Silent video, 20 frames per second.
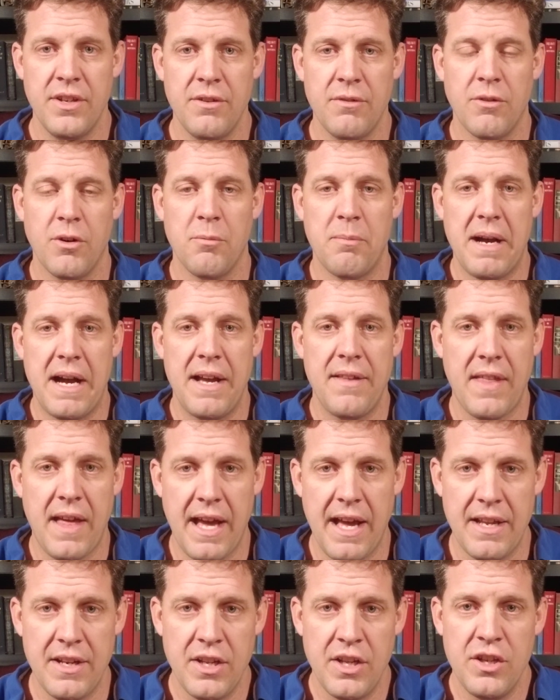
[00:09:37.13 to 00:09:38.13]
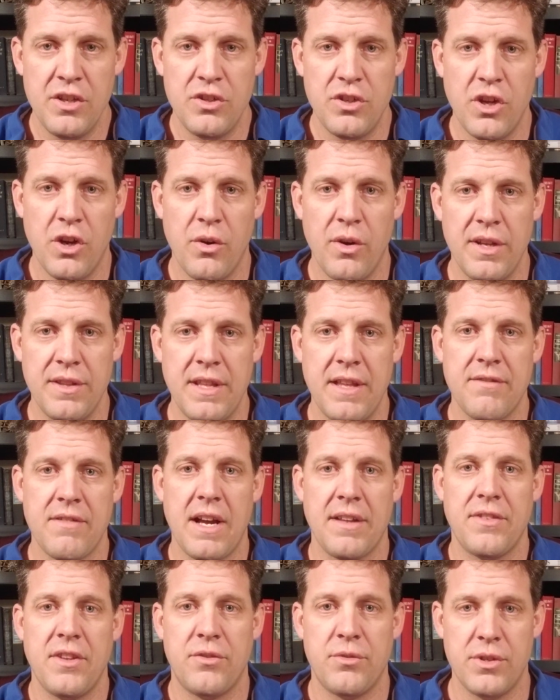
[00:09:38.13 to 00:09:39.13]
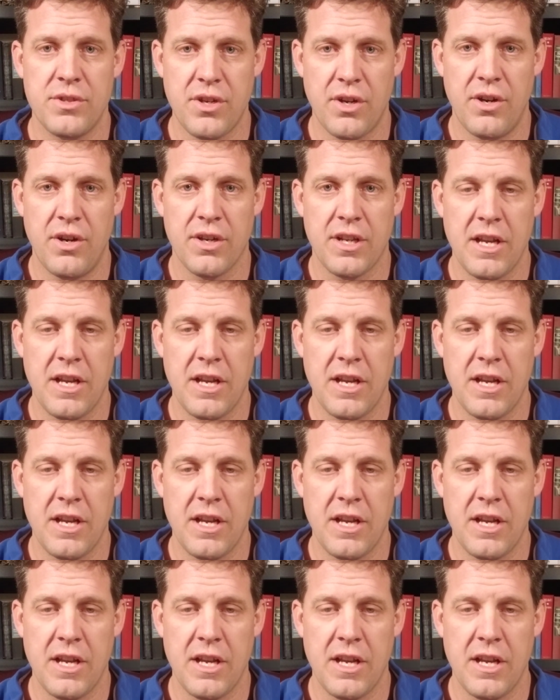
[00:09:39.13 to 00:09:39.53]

will buy that knowing they've got this return